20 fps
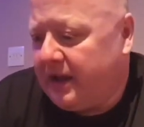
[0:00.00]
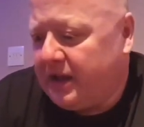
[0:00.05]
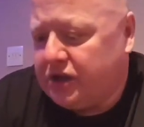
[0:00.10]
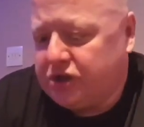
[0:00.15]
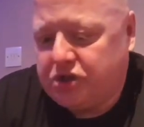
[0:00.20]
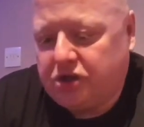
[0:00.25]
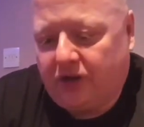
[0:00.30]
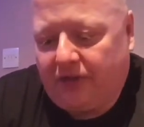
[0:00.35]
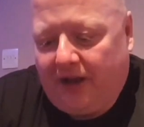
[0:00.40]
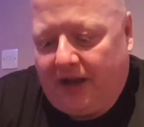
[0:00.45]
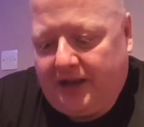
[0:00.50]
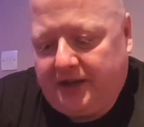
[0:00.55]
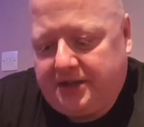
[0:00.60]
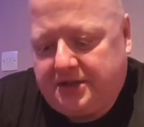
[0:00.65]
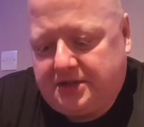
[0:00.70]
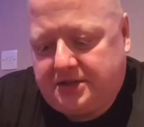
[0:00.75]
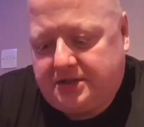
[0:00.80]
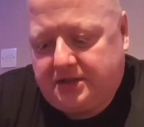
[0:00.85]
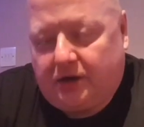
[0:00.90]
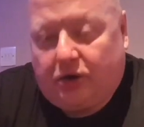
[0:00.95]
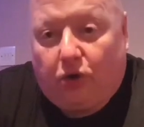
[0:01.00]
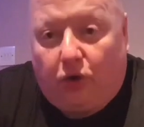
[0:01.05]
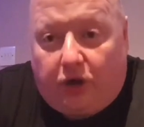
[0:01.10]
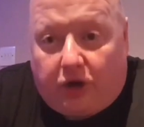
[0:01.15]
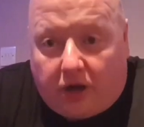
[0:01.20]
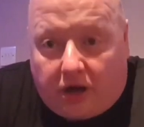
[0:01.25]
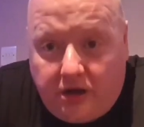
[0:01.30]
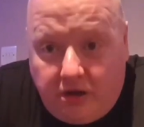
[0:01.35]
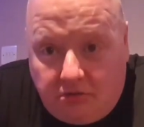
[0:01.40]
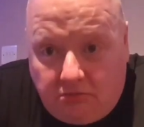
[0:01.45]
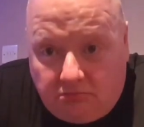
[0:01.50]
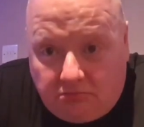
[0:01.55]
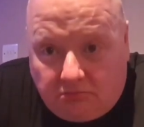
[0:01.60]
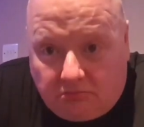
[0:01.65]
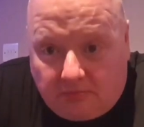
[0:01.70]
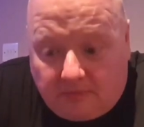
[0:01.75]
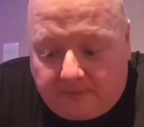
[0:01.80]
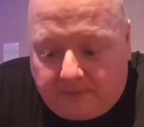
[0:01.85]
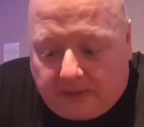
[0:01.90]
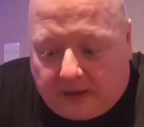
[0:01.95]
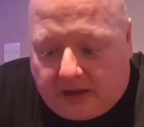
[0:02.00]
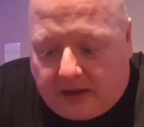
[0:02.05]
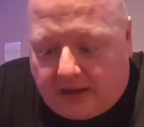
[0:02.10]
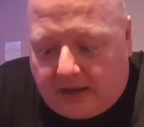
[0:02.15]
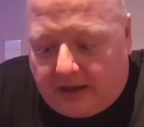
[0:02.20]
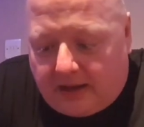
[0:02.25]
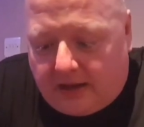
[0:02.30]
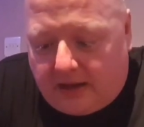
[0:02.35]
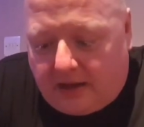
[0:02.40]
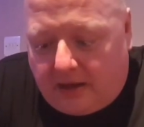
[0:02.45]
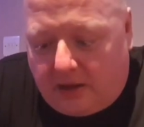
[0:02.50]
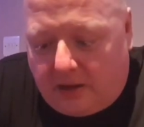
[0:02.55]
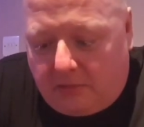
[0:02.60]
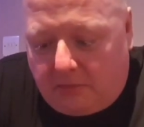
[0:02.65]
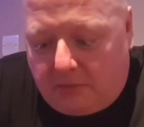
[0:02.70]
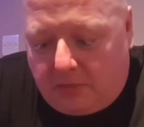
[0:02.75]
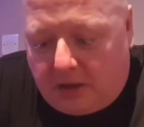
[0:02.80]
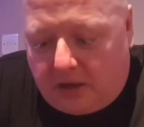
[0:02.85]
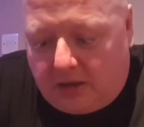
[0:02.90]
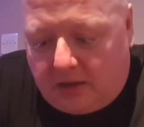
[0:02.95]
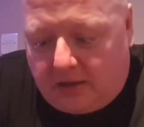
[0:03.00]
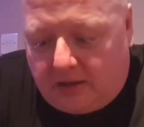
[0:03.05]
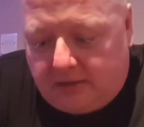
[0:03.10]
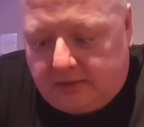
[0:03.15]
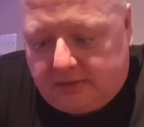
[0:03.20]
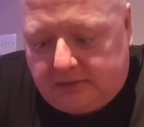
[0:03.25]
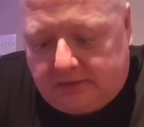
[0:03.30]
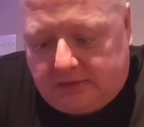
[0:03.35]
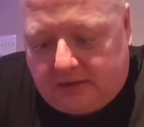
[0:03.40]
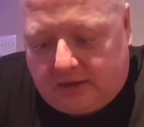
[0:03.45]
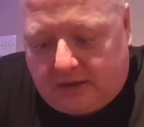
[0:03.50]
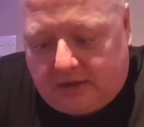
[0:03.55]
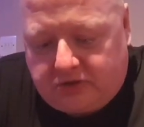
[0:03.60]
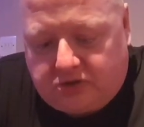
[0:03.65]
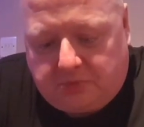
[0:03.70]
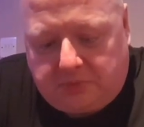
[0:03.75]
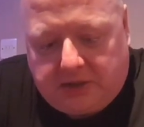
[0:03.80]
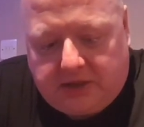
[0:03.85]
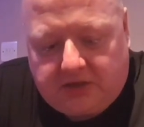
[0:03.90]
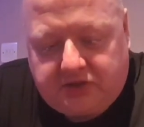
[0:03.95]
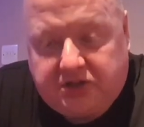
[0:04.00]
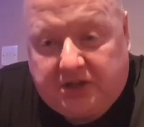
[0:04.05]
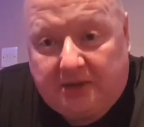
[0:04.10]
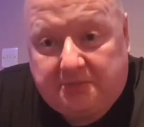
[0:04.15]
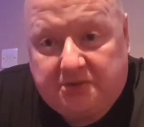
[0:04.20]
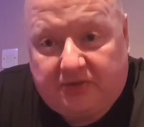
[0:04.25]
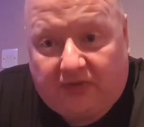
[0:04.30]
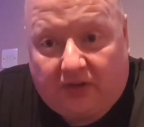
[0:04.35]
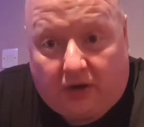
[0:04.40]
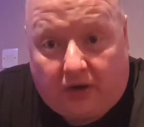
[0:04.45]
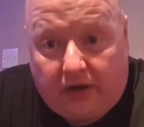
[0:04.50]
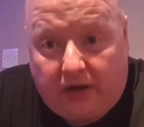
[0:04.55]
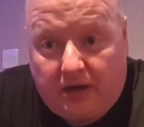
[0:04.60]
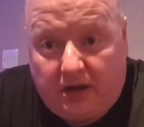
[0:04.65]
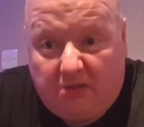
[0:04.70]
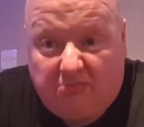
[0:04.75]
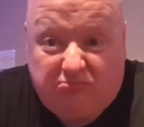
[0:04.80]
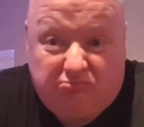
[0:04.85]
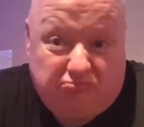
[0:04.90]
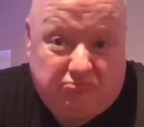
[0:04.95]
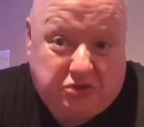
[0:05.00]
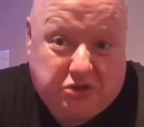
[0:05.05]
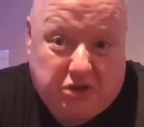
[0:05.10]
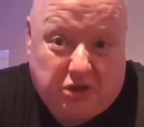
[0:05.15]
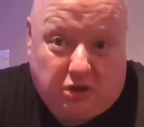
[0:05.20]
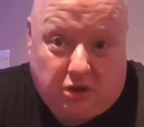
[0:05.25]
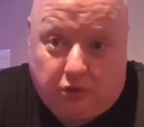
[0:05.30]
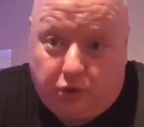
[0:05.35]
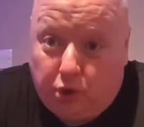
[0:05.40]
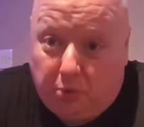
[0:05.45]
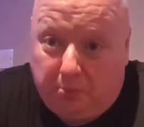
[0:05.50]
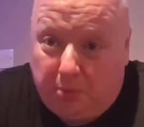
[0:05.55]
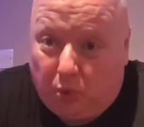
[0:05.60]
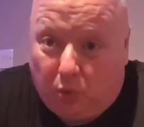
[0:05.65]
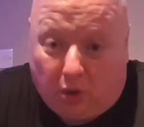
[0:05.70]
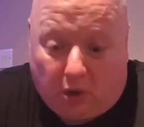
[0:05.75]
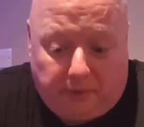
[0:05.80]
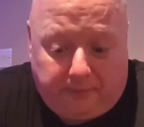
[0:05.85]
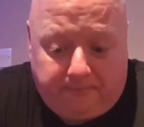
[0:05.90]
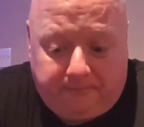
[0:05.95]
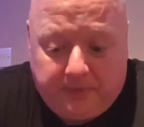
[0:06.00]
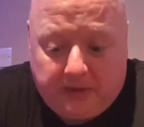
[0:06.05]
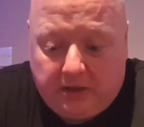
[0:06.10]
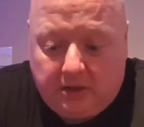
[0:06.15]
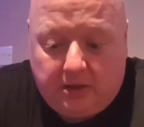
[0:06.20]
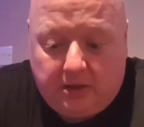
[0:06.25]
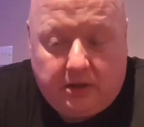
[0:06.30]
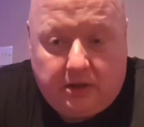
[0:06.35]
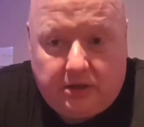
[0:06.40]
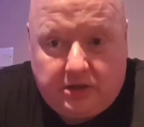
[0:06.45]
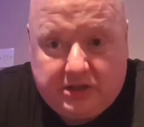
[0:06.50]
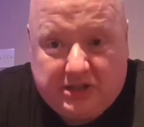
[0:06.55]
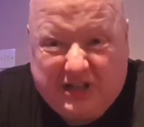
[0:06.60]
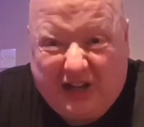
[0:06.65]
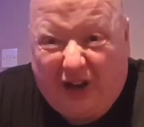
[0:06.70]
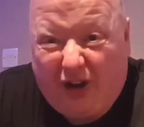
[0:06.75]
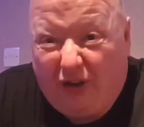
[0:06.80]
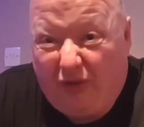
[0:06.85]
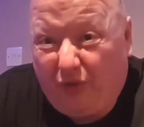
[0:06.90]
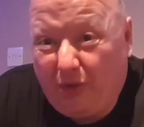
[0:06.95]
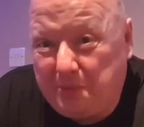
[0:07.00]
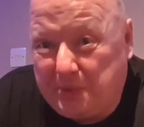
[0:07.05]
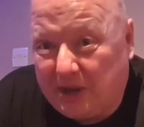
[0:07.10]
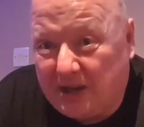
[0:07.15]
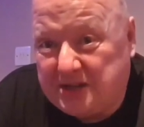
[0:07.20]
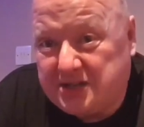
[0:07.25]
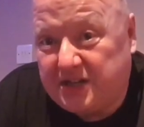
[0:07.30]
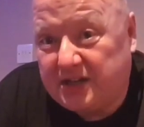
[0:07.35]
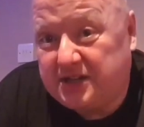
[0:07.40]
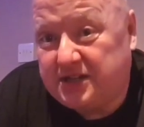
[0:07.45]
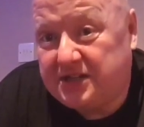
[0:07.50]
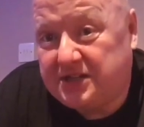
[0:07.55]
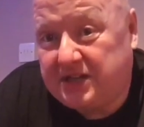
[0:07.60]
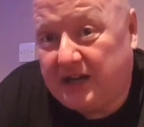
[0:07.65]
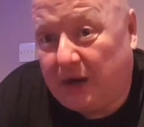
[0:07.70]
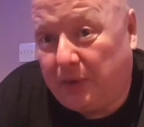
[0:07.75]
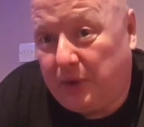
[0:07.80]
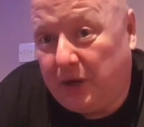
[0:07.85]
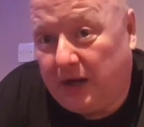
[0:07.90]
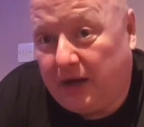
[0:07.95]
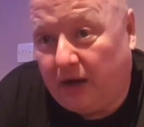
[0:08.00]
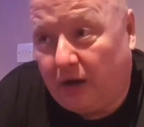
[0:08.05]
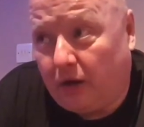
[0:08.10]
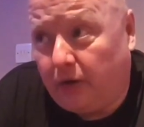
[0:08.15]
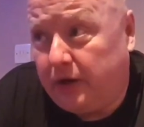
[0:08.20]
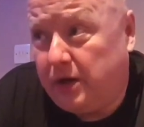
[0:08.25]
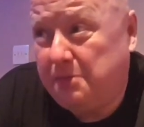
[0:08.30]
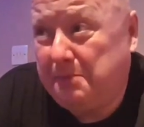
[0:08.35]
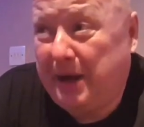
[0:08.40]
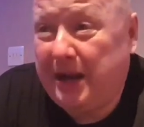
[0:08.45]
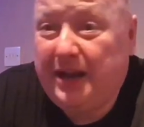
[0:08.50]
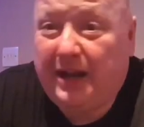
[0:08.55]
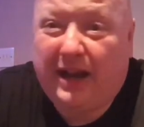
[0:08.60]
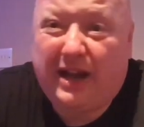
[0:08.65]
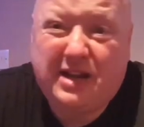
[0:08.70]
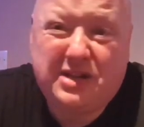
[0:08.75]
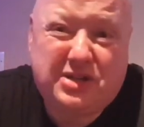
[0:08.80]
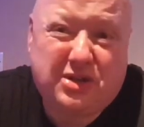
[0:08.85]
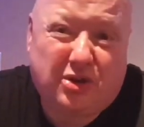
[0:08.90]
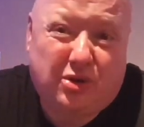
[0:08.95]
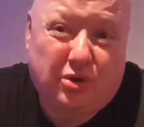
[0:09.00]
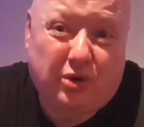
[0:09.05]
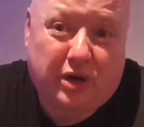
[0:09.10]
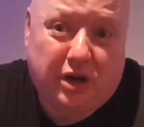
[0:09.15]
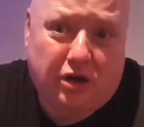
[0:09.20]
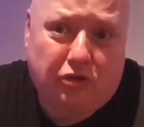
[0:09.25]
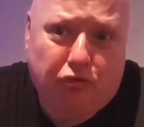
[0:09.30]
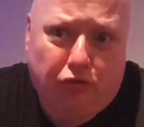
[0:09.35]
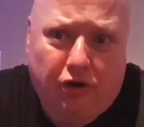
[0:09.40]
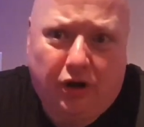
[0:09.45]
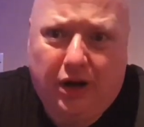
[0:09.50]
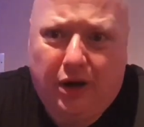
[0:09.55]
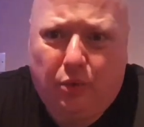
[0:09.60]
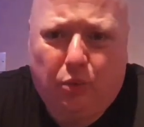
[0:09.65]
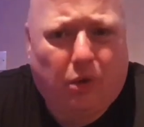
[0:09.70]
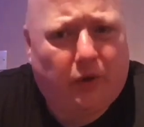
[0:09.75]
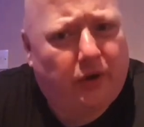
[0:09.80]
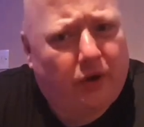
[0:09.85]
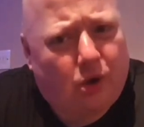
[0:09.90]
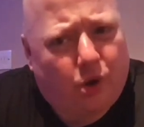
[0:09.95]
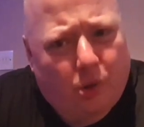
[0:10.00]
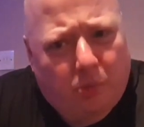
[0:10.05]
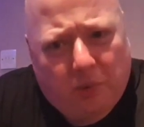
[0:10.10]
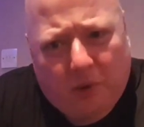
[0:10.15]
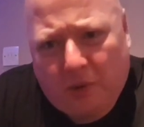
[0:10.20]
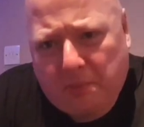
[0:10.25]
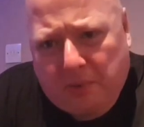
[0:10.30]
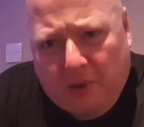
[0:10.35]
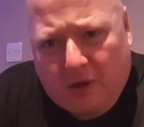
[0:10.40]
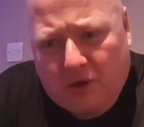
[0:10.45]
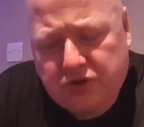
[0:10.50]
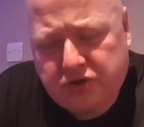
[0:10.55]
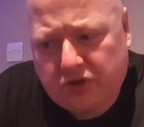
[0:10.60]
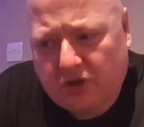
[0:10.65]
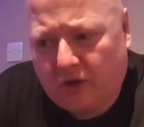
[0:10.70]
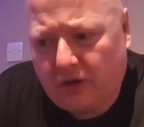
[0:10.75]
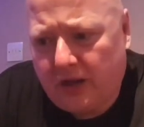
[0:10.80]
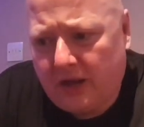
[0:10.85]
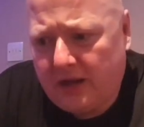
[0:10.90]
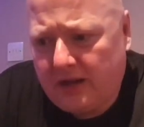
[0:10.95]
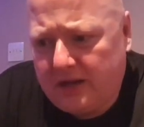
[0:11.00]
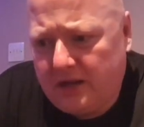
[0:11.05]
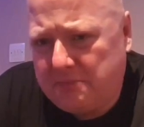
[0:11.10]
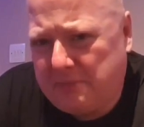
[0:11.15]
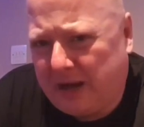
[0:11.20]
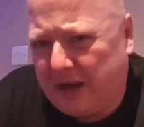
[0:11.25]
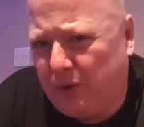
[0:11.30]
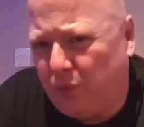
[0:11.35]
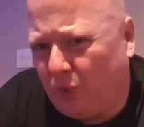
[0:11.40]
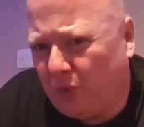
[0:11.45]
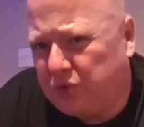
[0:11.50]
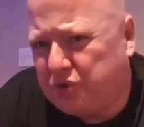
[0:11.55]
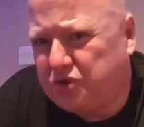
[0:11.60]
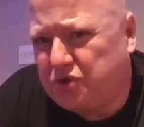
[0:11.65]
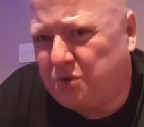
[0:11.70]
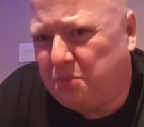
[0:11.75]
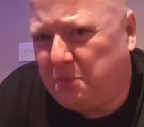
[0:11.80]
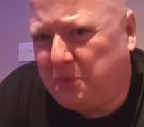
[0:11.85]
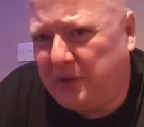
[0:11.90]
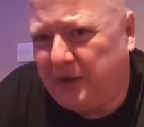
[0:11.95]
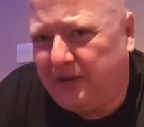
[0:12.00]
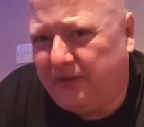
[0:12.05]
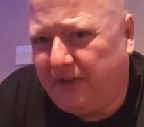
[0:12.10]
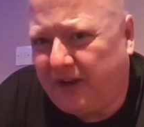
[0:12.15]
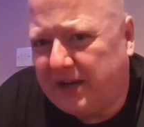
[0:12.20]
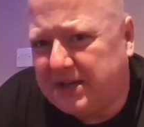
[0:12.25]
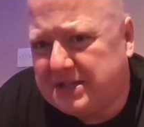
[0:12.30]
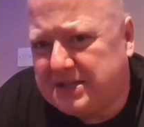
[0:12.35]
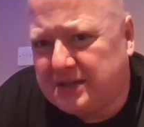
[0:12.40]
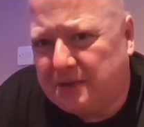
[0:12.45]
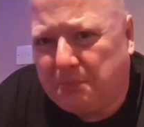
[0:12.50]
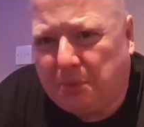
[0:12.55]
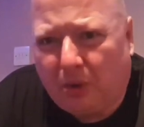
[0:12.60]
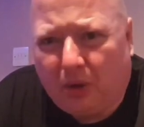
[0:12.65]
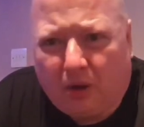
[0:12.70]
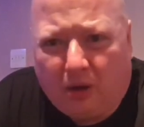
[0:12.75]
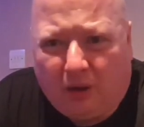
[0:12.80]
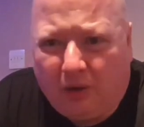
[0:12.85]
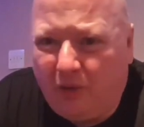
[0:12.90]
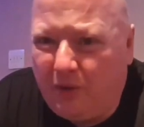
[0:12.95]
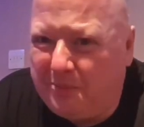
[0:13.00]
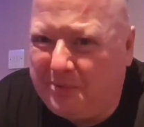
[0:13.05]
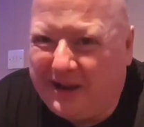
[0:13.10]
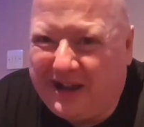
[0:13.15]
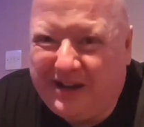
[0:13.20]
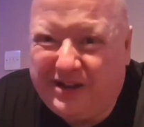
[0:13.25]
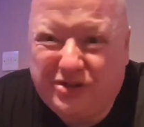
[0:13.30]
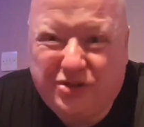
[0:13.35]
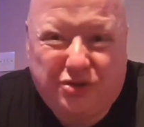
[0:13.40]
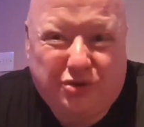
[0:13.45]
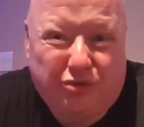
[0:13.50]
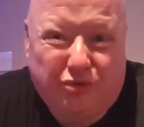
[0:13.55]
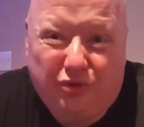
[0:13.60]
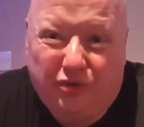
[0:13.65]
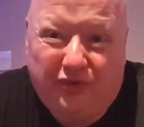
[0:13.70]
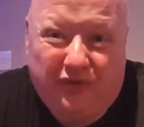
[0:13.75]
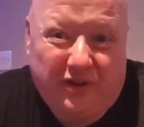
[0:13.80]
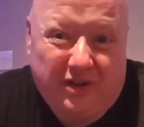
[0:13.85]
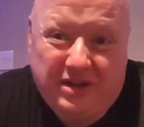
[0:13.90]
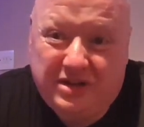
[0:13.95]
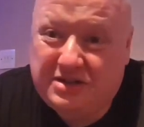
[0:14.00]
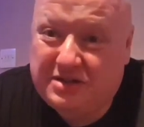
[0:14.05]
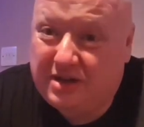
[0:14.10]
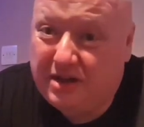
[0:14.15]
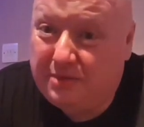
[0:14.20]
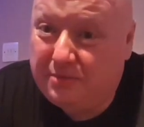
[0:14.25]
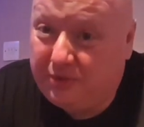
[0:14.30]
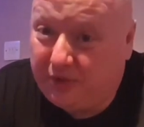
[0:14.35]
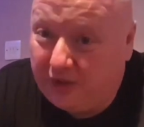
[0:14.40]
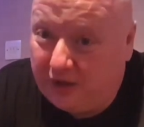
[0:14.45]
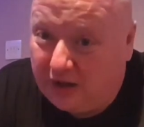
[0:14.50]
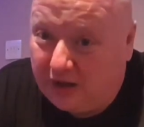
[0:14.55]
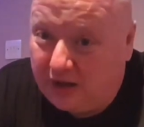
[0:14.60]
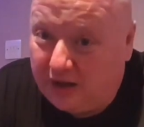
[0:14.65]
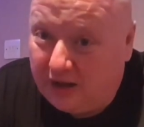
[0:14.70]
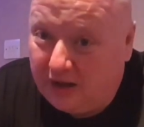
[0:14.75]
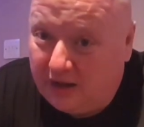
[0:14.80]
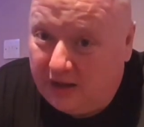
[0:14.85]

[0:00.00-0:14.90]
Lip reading: So that's cooking. Some little tips for you. So, number 1, start off with basics and see how you get on. You might get into cooking and really want a couple of pots on. You might want something fancy, but all the burners do roughly the same thing.